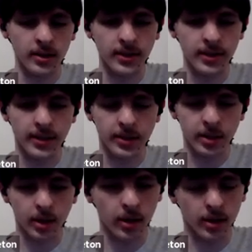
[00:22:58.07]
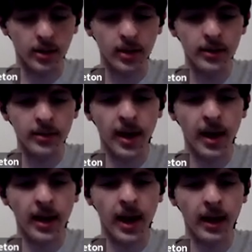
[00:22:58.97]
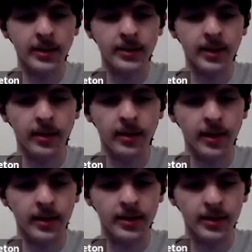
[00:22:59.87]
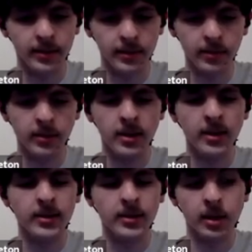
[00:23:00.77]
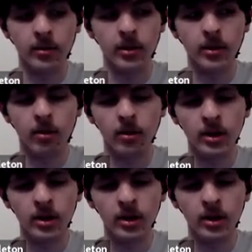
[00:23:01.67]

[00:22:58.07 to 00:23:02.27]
sensor that acts like this. So when you're